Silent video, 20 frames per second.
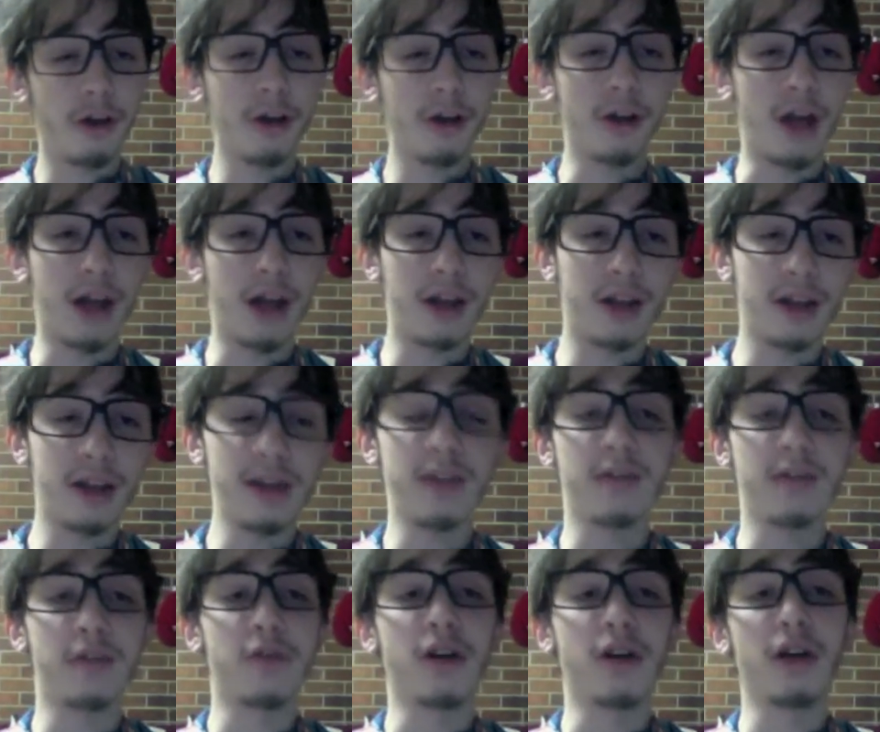at least
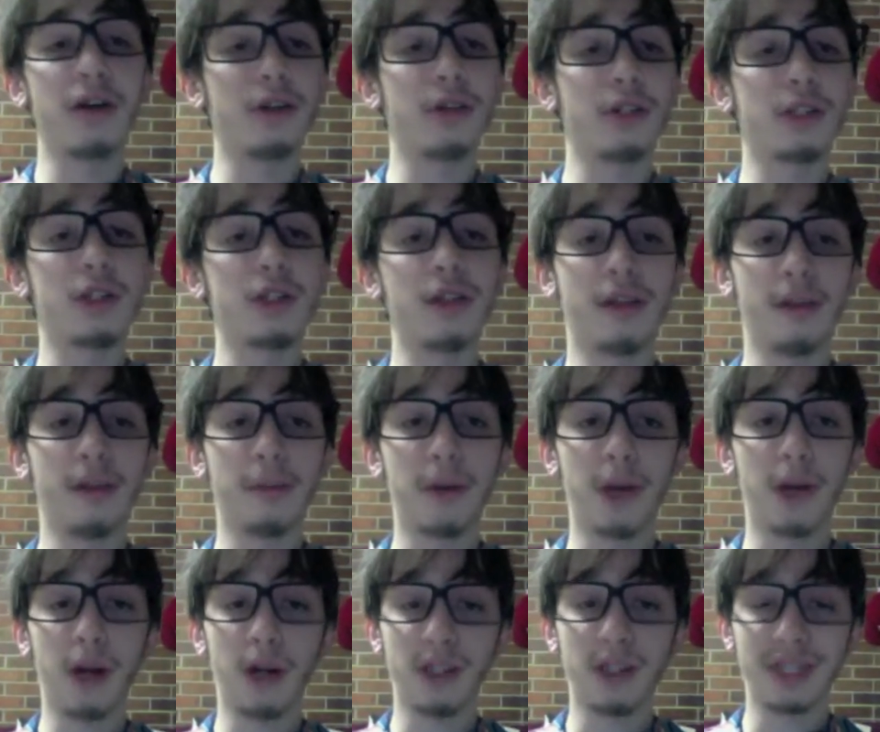follows the
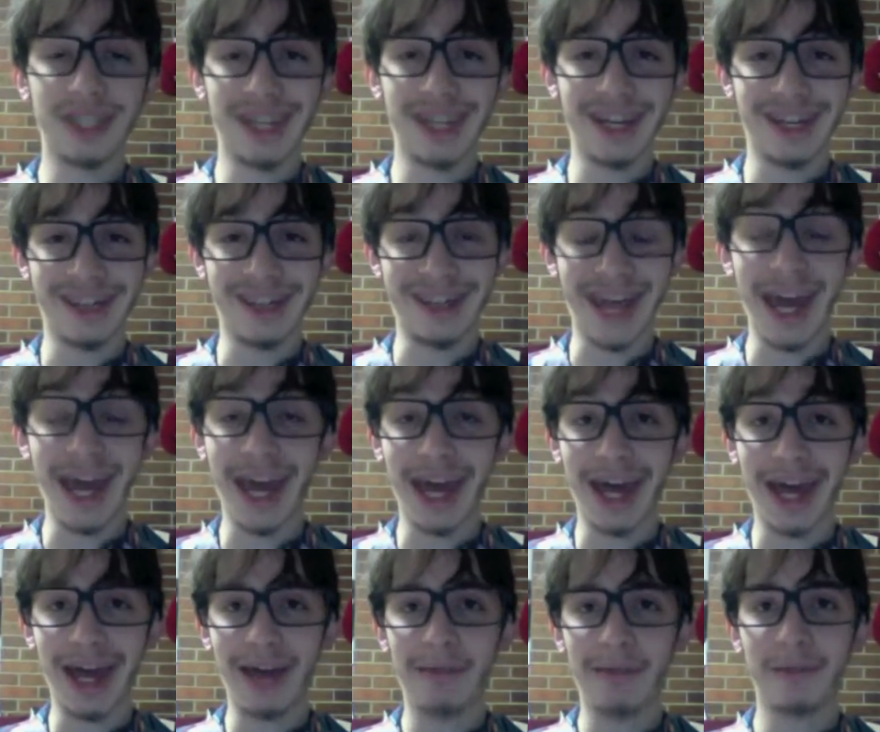plots here and
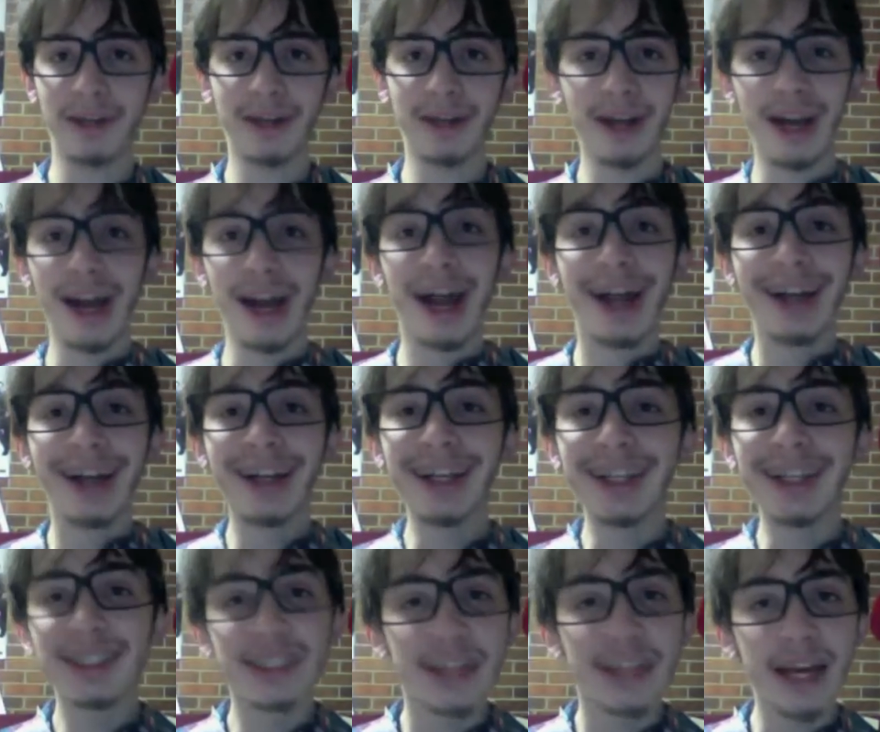there. I mean, at
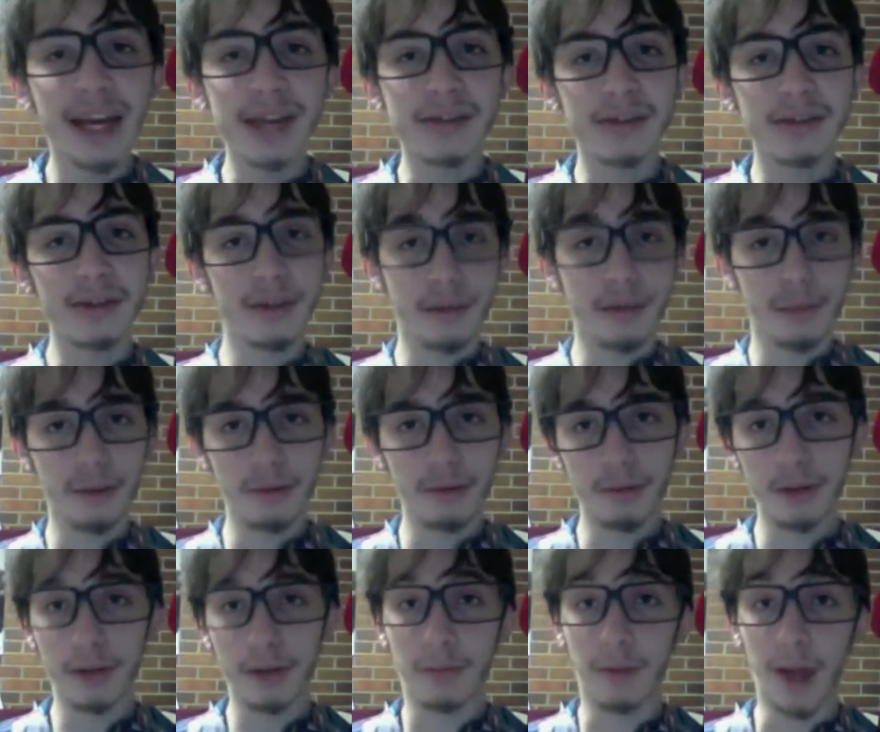least it has
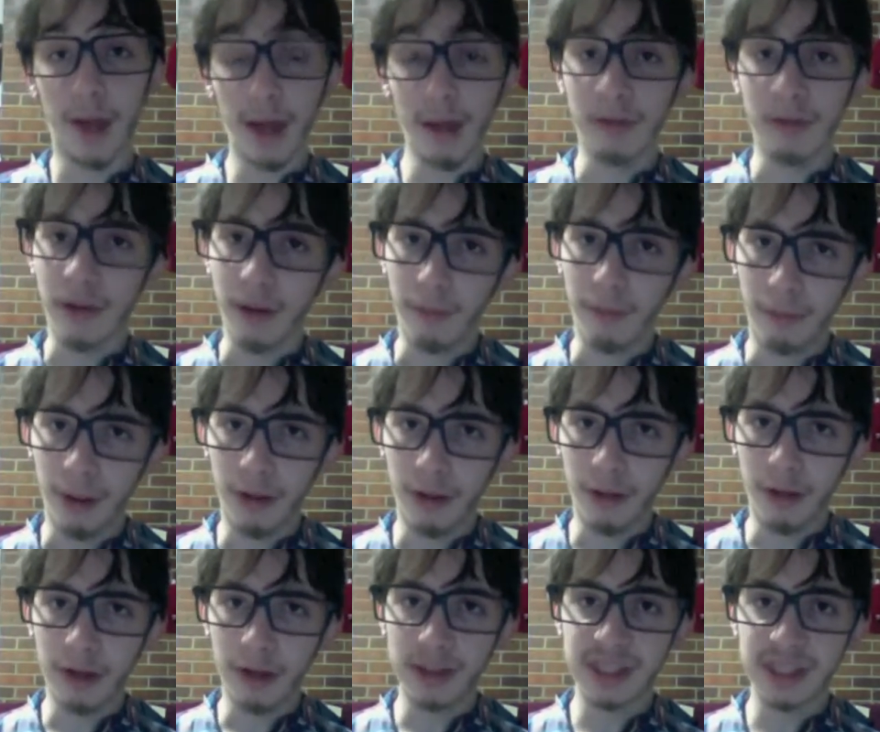one of my favorite plot
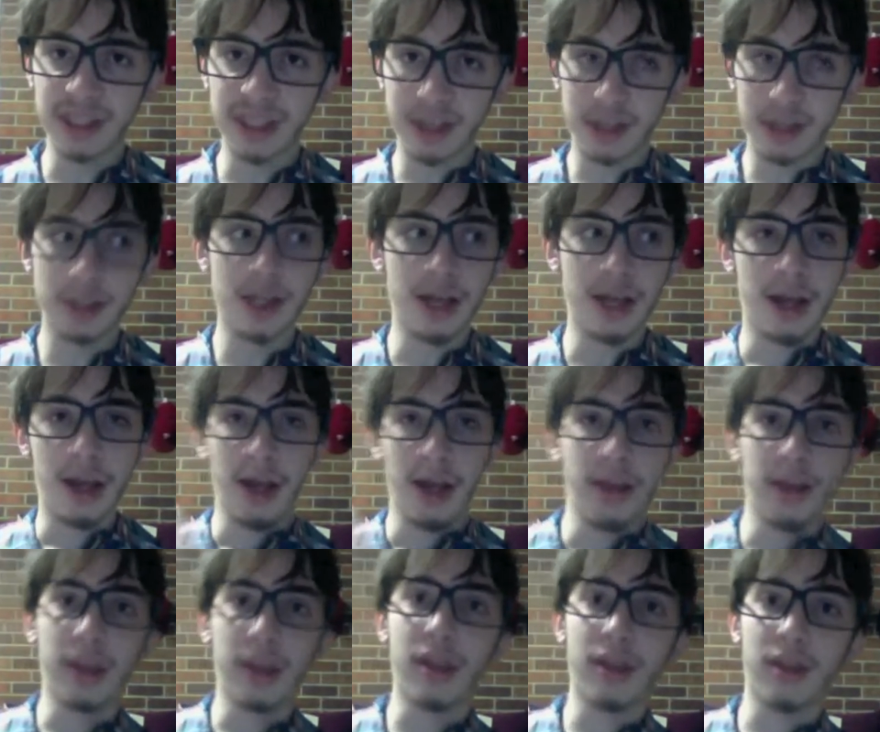lines is
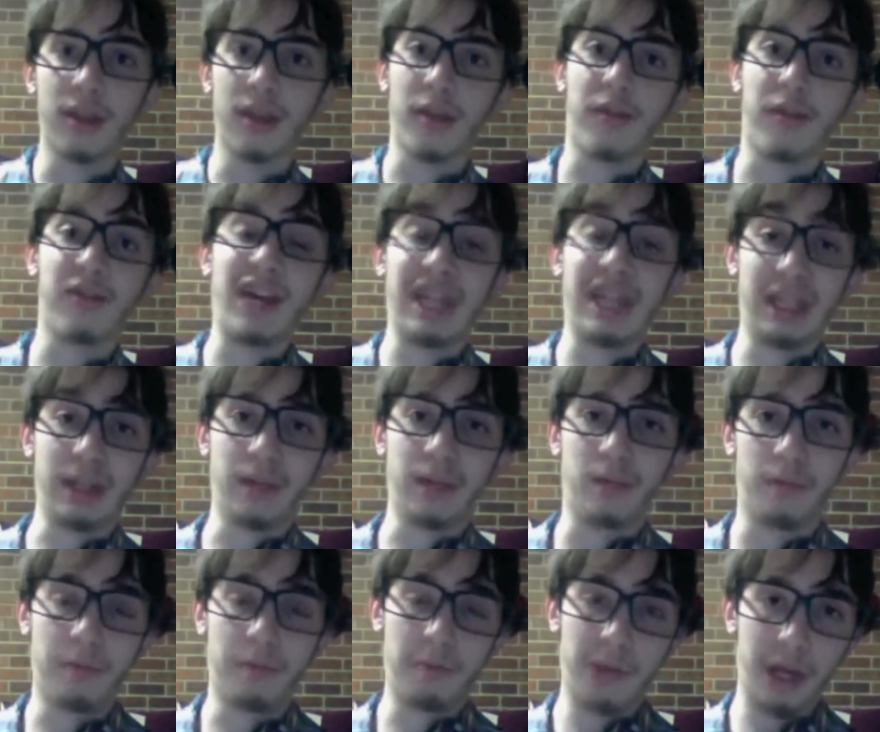the Phantom
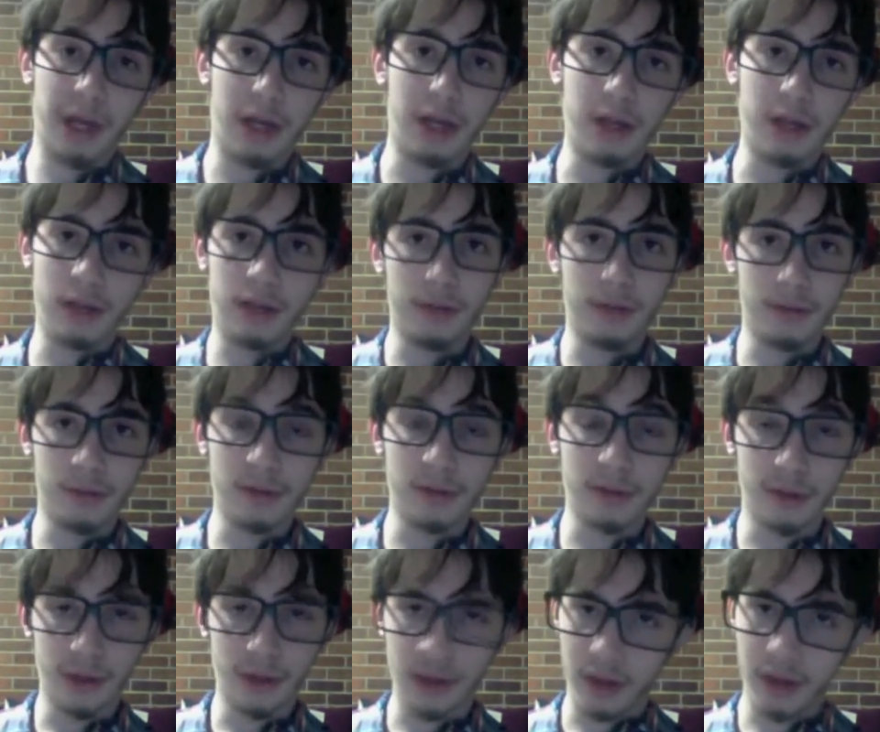being
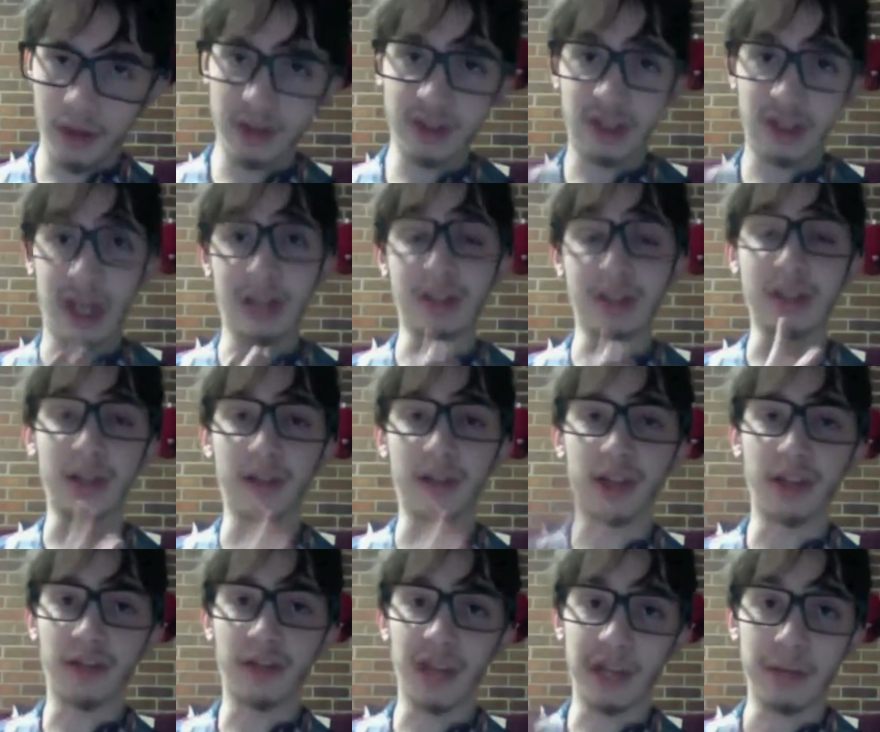the suggestion that the
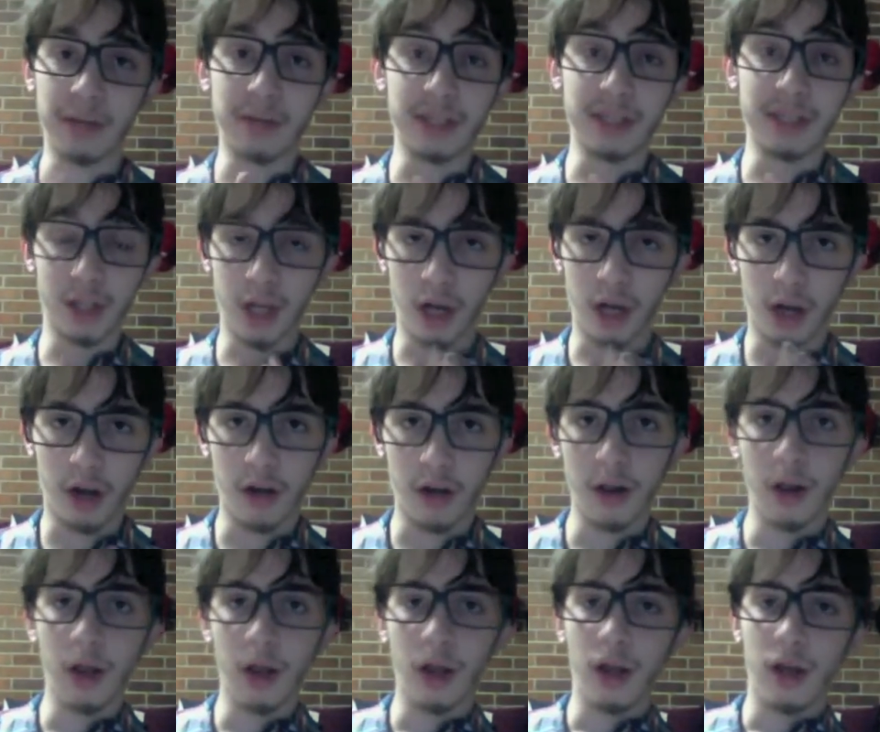Phantom is
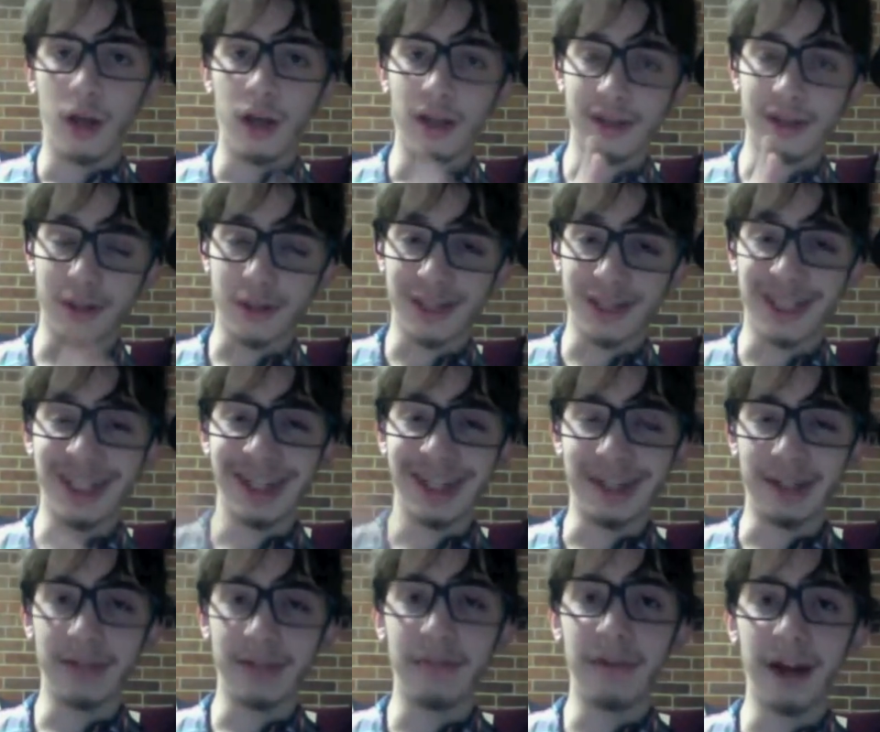
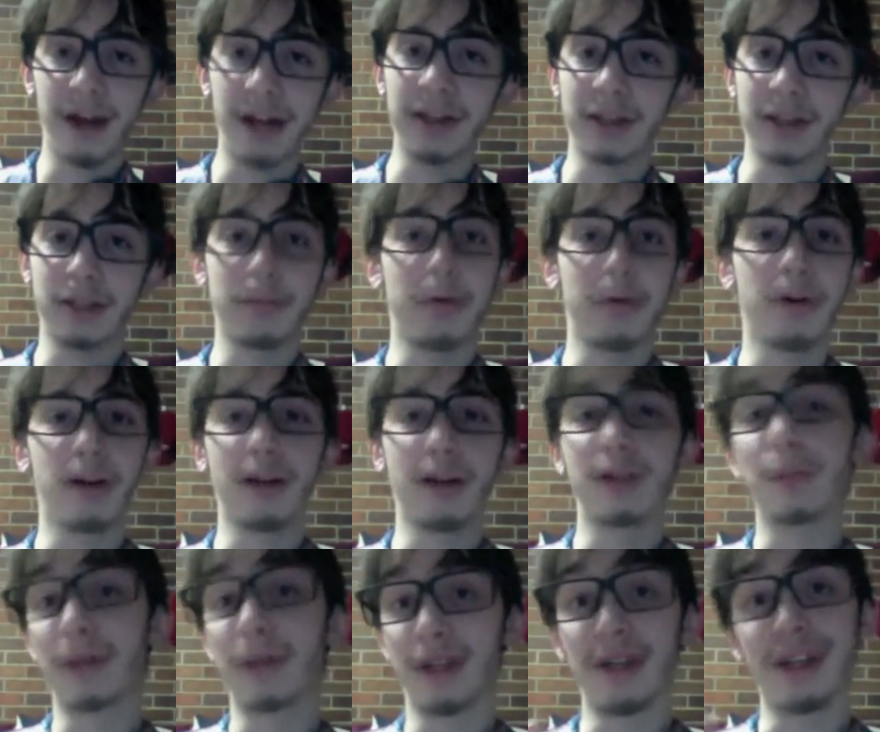Christine's father. Spoilers,
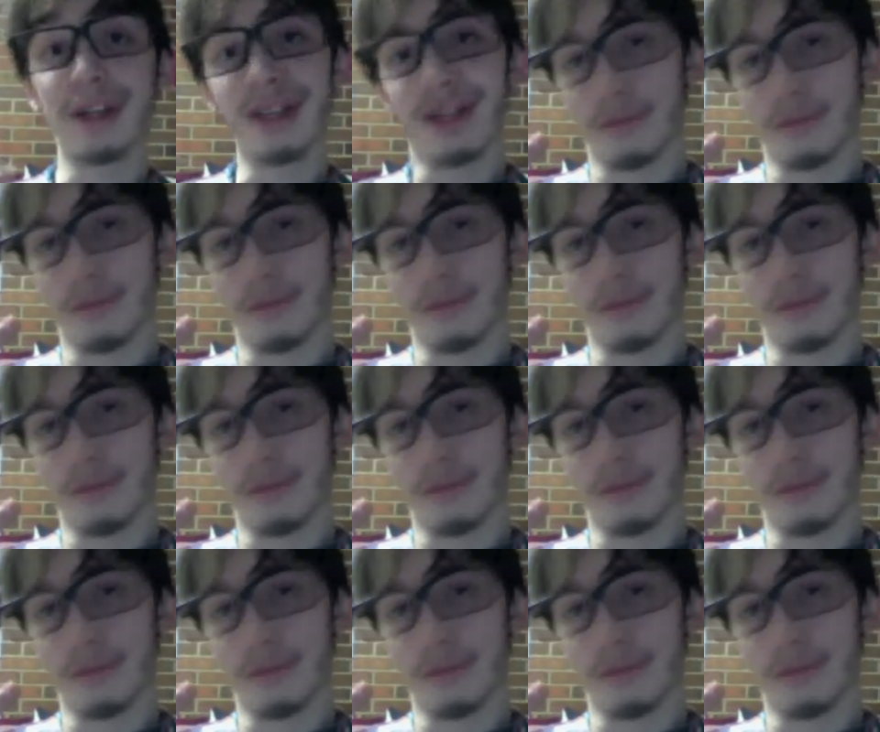but he